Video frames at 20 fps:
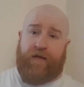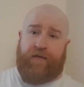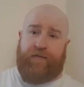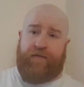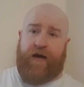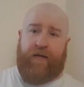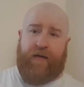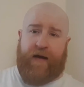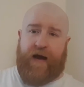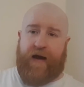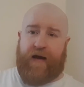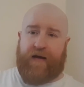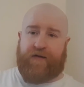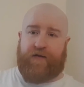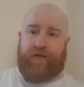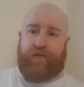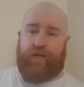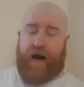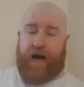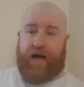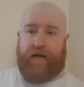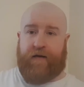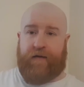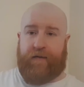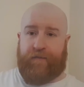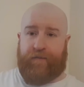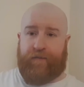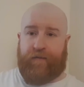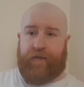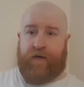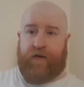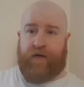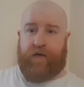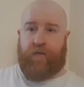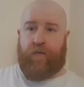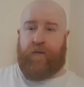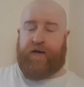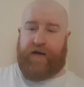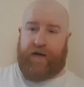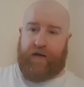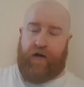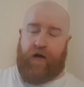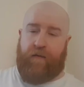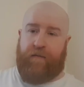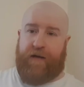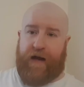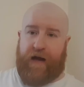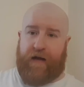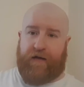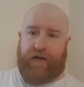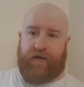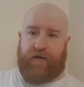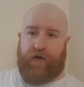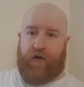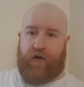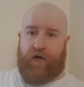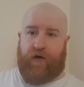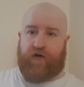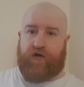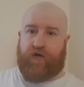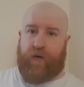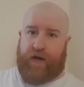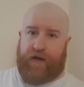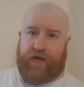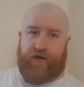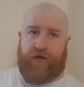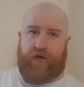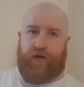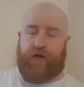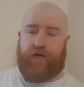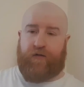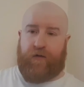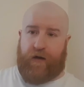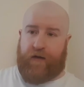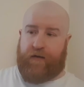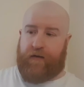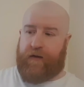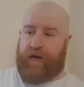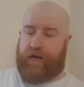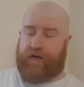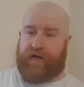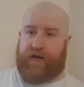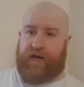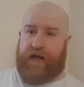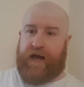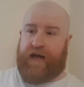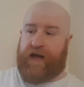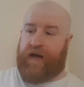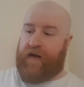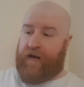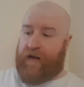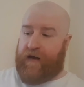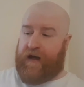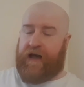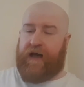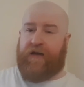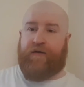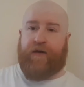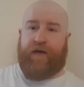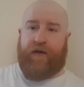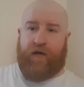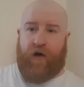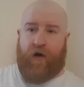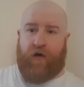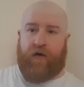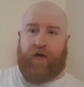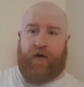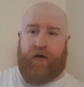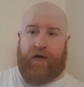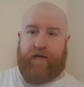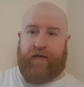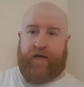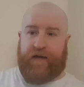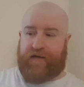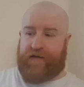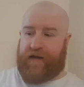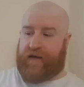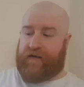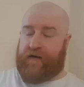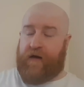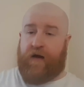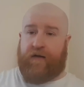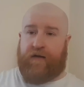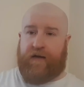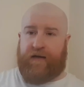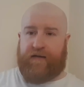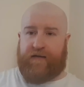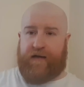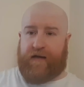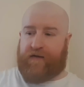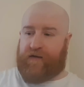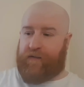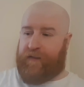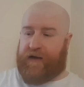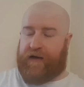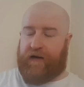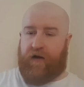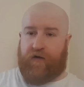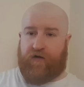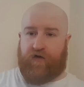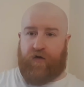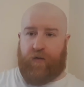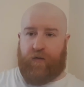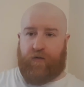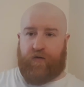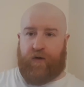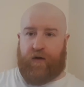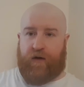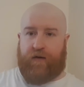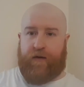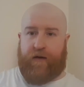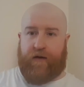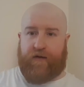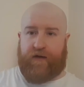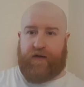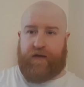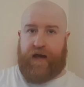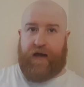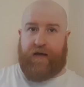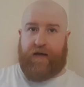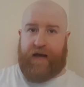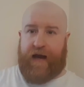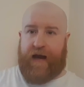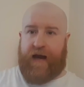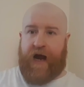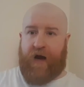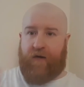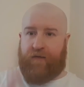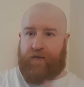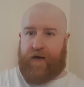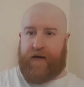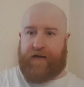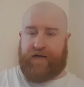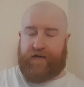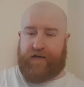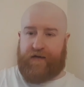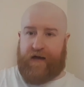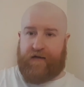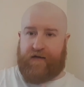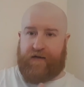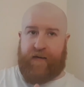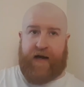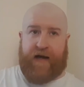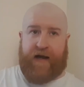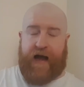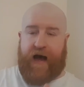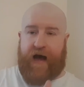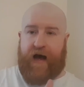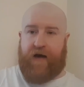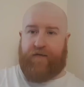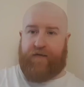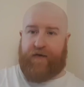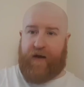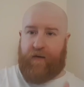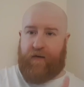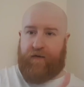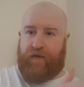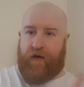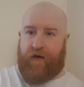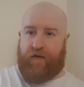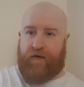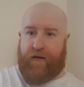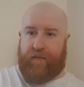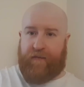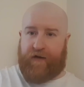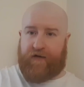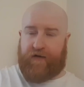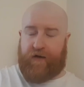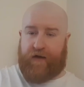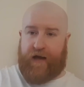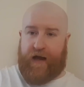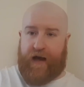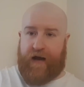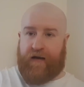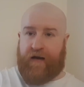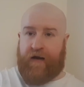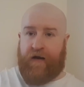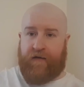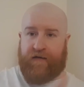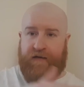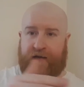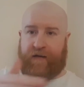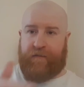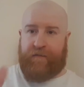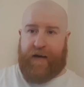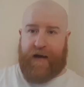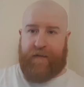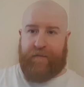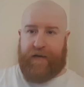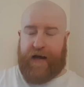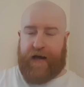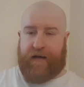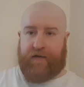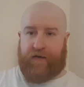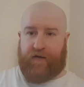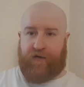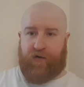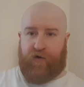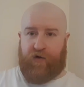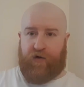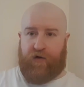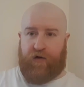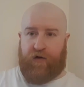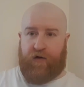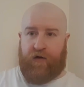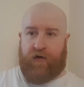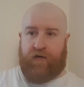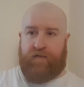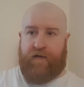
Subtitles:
Very hard to riot when you're locked behind your door 22, 23 hours a day. Even longer in these lads. These lads have been locked up 23 hours a day. They're getting out for exercise. They might get half an hour, 45 minutes on the yard. Then they're back behind the door.